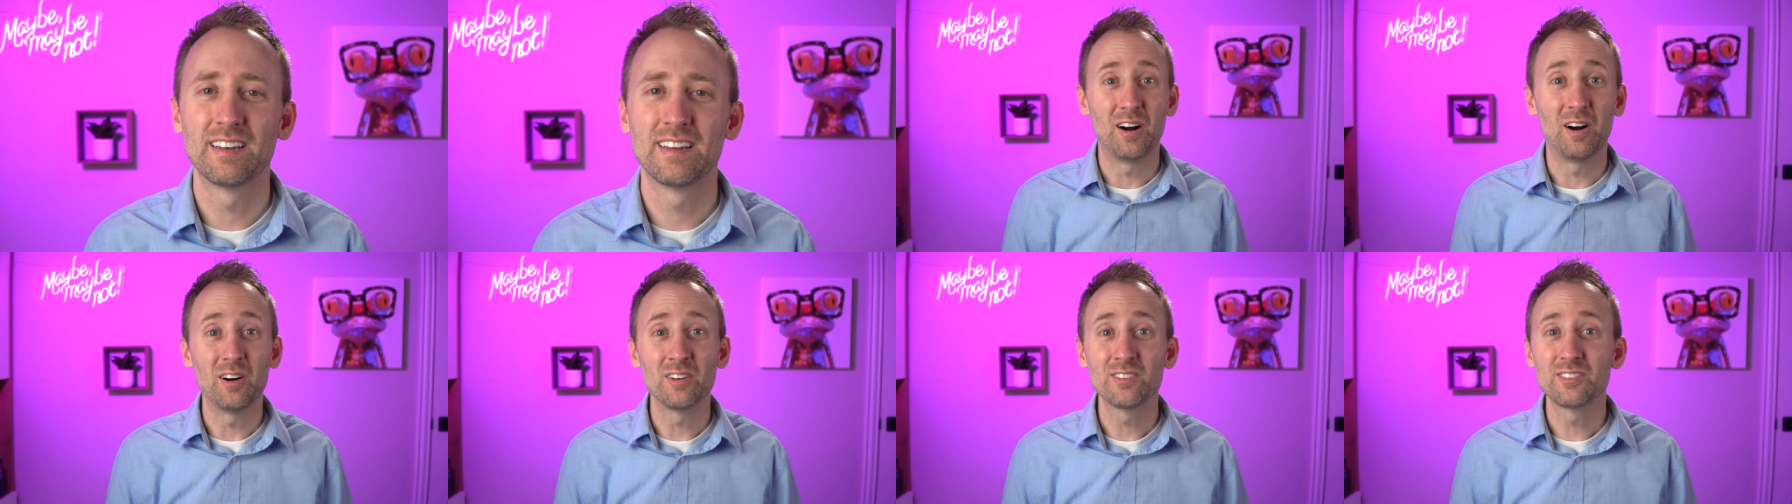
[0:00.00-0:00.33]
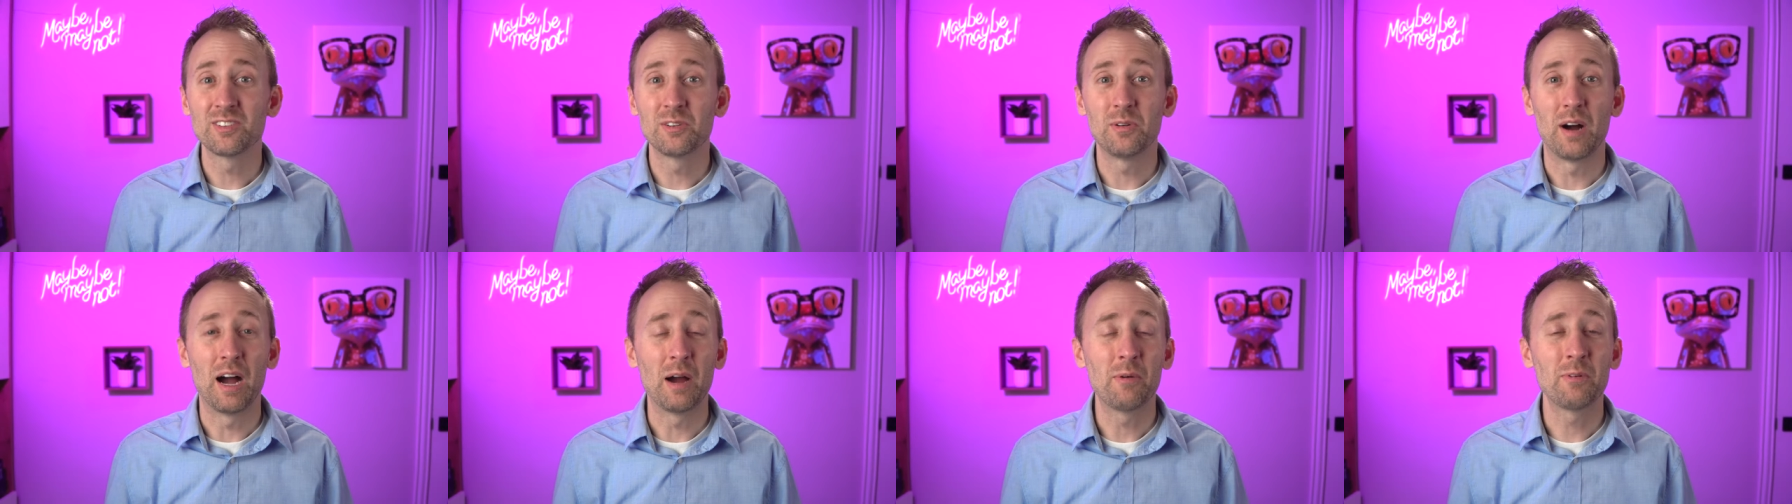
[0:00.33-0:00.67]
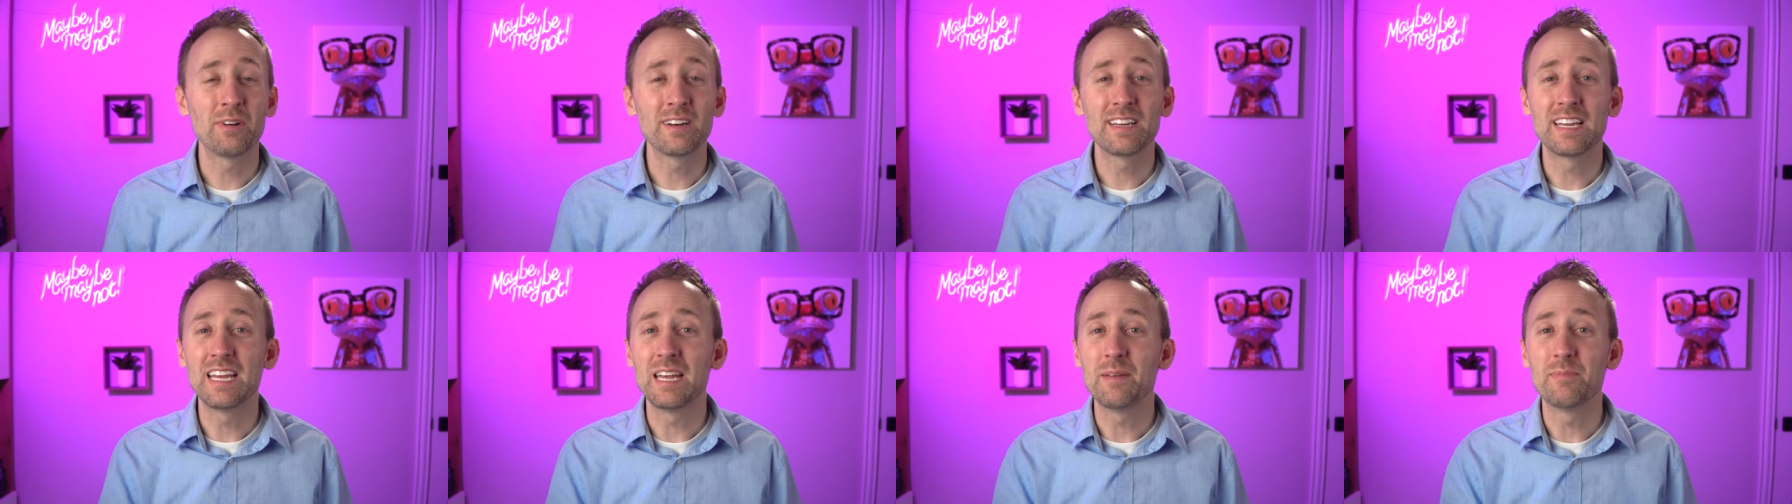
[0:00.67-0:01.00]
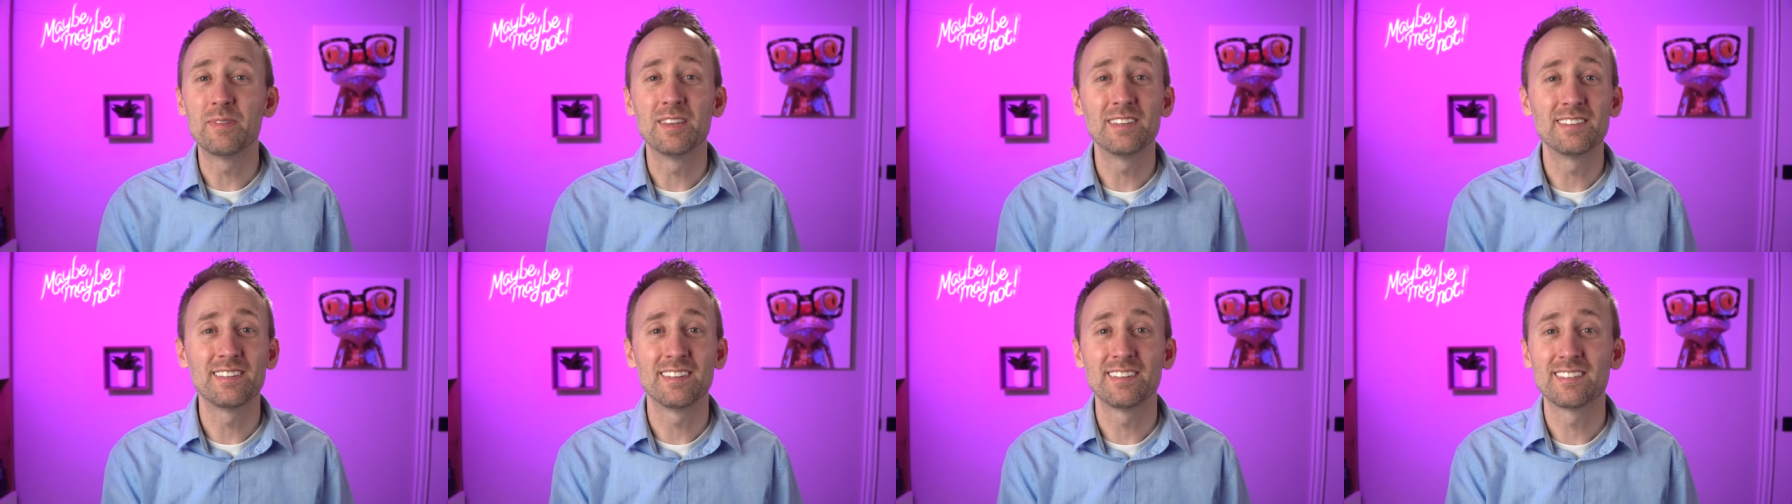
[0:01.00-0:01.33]
Also, I wanna keep
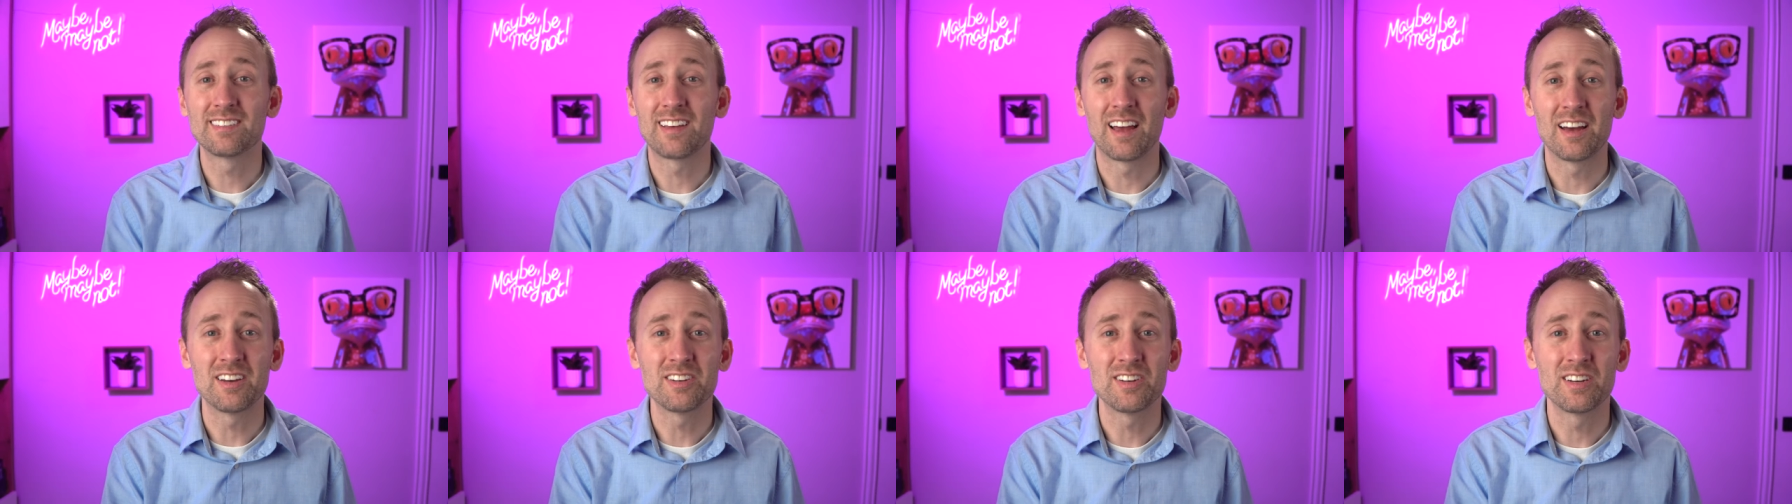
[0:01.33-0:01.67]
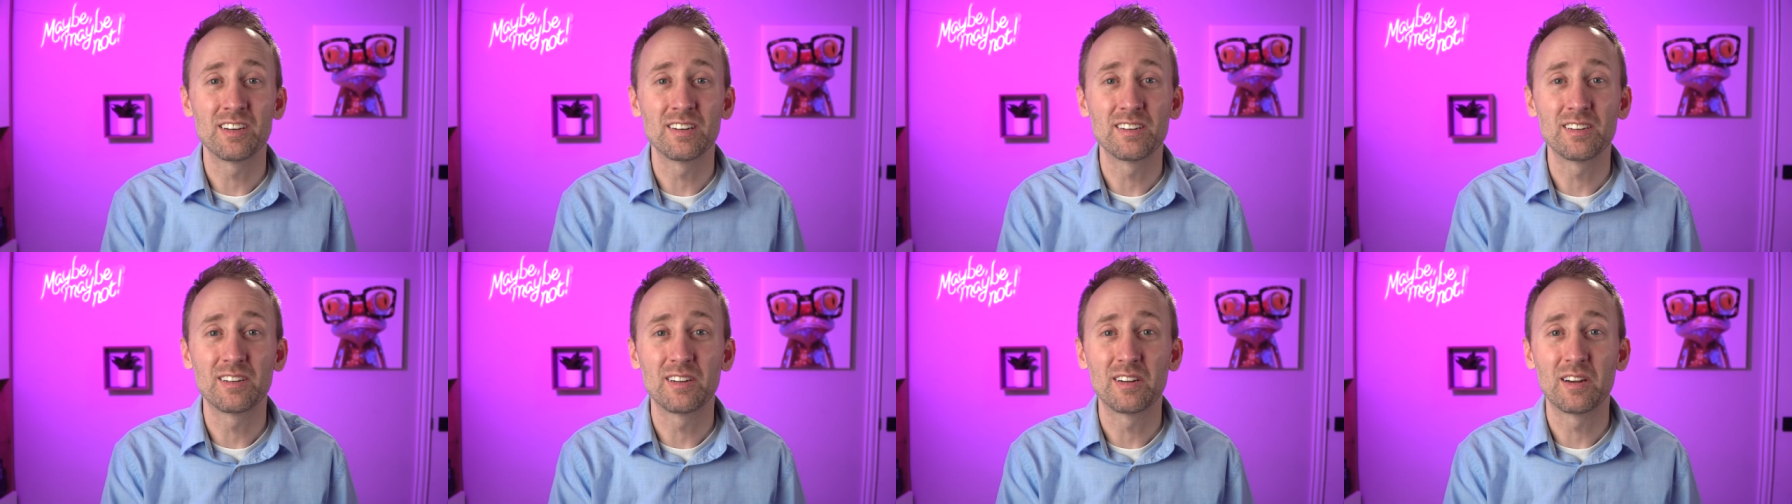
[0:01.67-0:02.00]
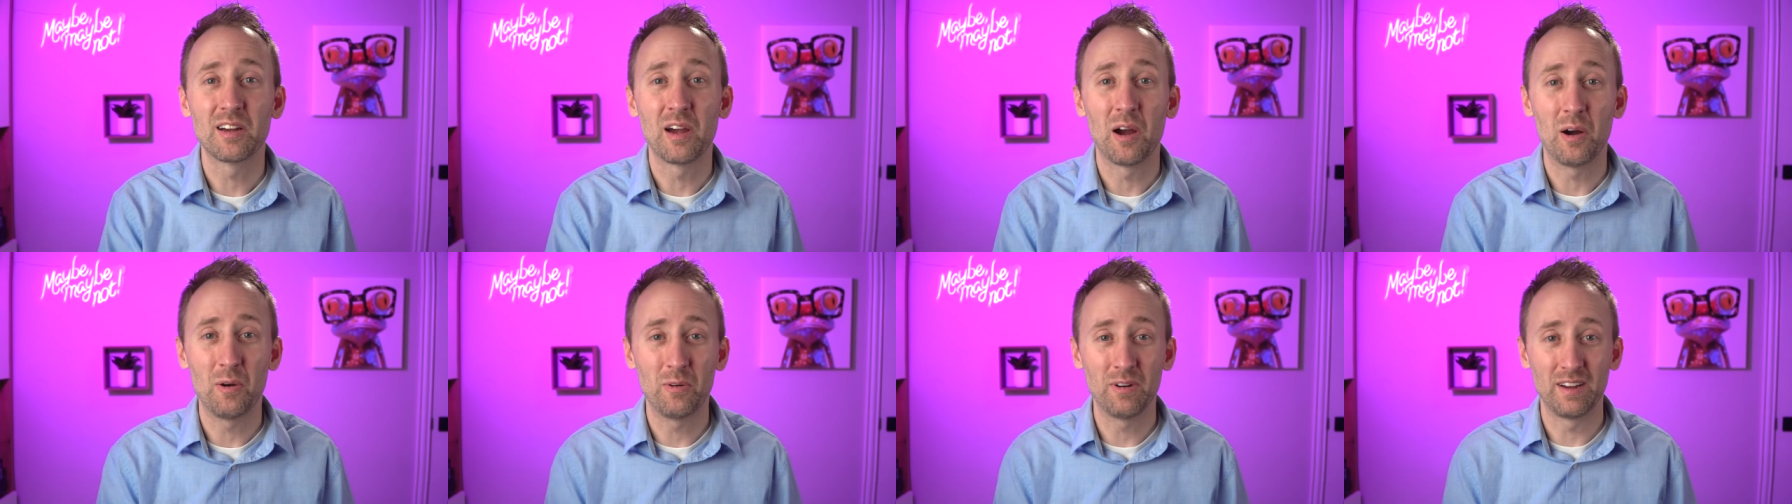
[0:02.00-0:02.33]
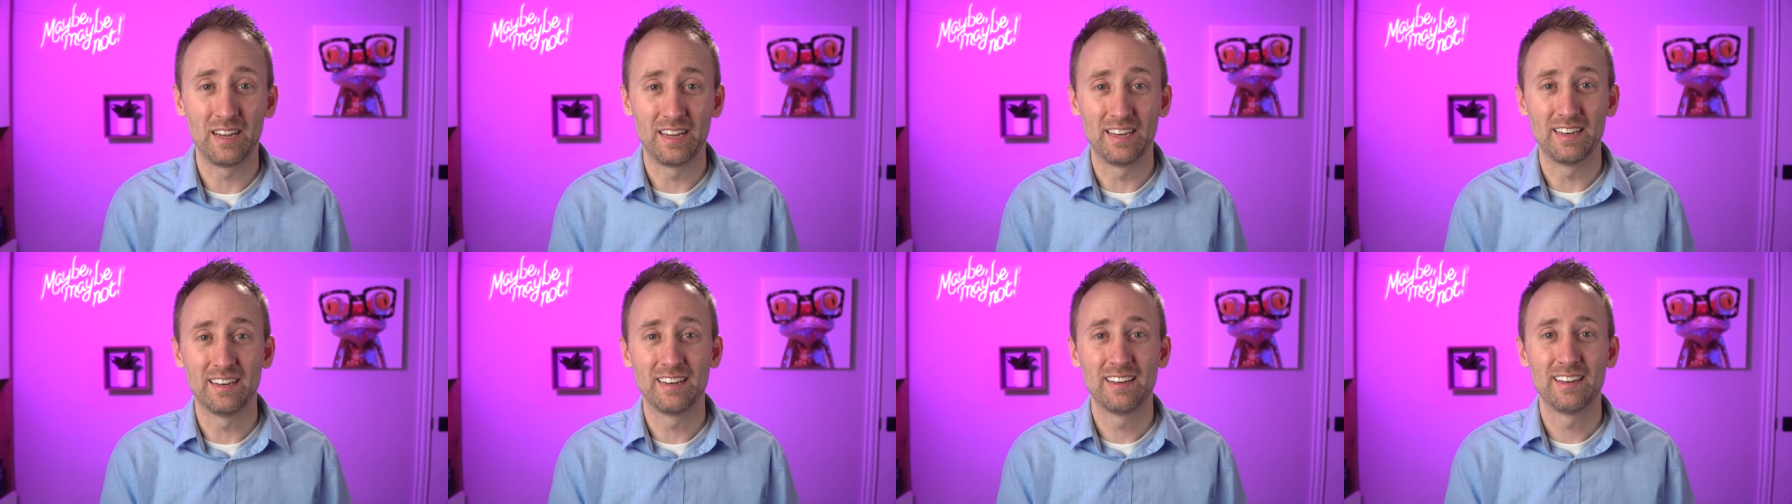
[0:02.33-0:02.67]
this discussion
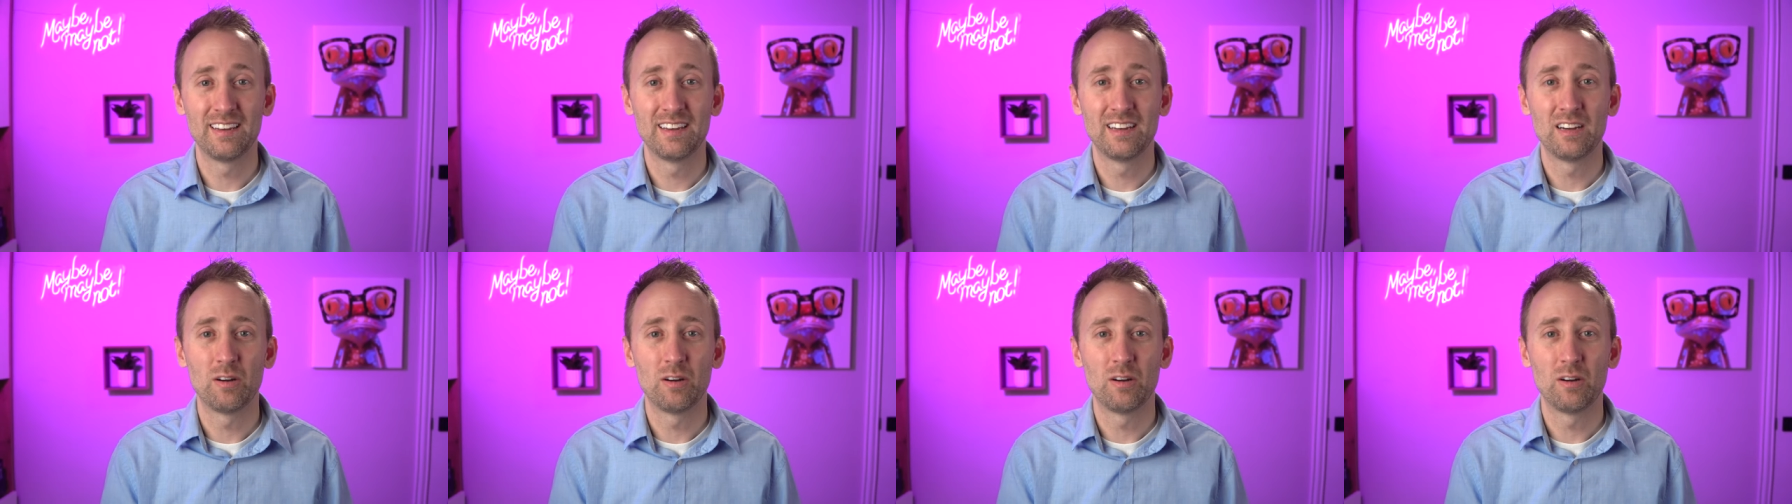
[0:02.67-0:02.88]
going.